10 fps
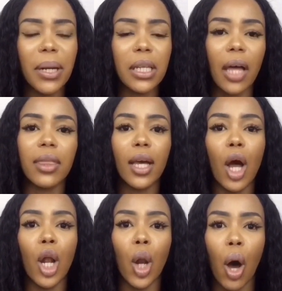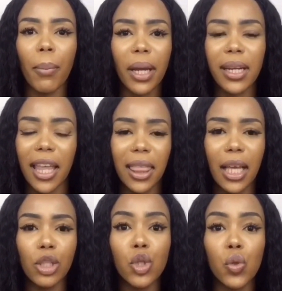but nothing alarming,
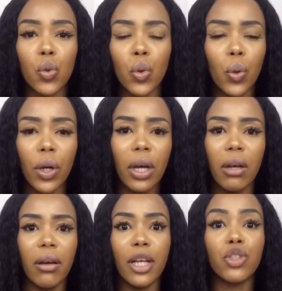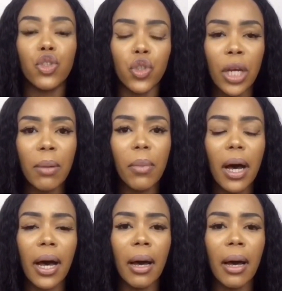nothing too extreme.